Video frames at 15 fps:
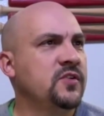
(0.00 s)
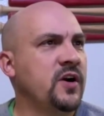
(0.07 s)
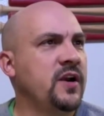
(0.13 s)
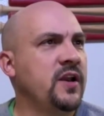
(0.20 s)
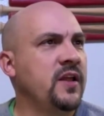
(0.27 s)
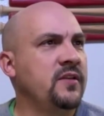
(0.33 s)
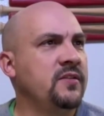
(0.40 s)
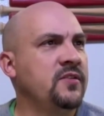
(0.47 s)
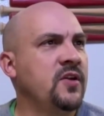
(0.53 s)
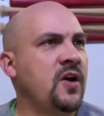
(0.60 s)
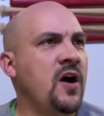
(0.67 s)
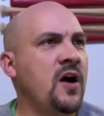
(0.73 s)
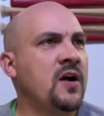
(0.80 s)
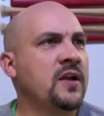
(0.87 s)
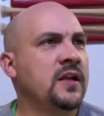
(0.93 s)
just trying to
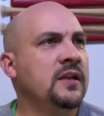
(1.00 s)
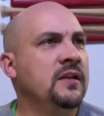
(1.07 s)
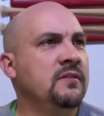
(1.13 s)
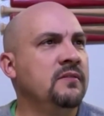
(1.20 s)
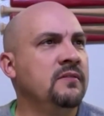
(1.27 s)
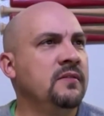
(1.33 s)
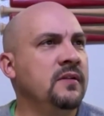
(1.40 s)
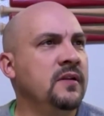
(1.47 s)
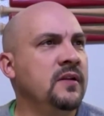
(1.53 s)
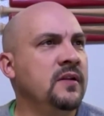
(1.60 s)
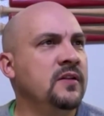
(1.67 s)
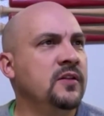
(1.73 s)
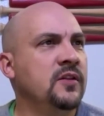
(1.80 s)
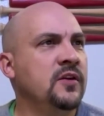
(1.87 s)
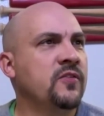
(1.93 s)
talk and
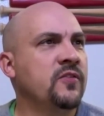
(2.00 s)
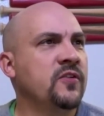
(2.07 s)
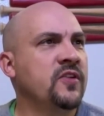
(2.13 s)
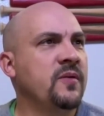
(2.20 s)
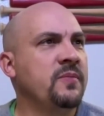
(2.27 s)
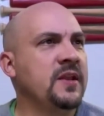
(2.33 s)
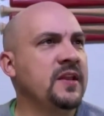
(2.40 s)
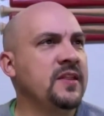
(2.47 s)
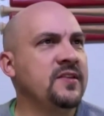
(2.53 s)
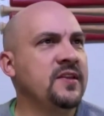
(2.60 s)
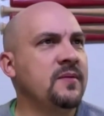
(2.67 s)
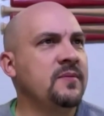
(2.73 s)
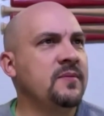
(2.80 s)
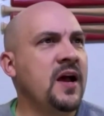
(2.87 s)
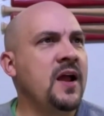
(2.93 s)
look for something at the
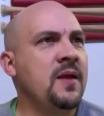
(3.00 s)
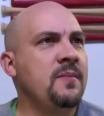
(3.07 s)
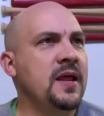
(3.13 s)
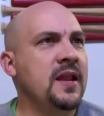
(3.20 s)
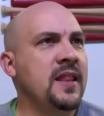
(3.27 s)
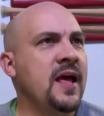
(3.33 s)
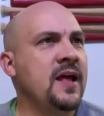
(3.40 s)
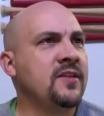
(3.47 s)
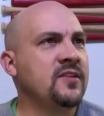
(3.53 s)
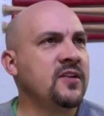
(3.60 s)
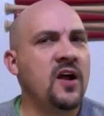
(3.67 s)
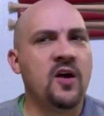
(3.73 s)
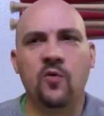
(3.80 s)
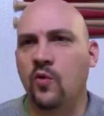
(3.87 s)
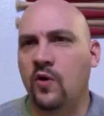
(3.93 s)
same time, and
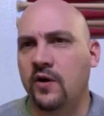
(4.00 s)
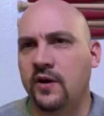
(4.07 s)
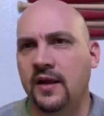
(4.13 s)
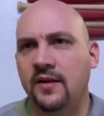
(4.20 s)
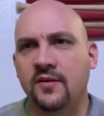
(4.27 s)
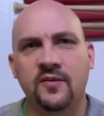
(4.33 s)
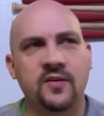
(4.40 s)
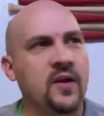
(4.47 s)
that's not working.